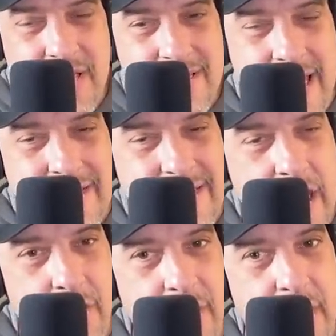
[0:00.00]
uh, last
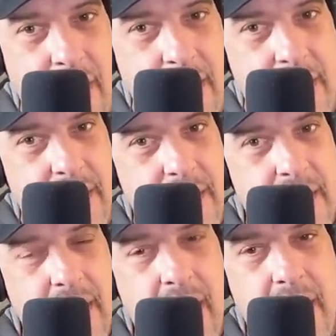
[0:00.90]
Saturday night
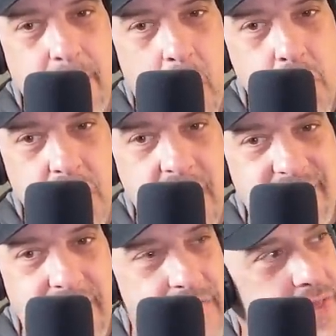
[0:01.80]
on March
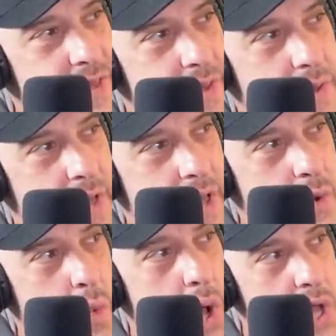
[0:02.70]
11th uh,
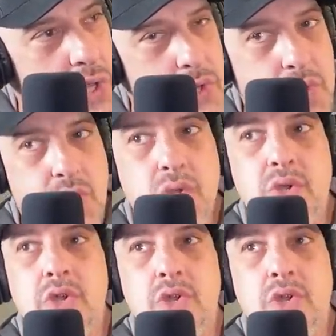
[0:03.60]
was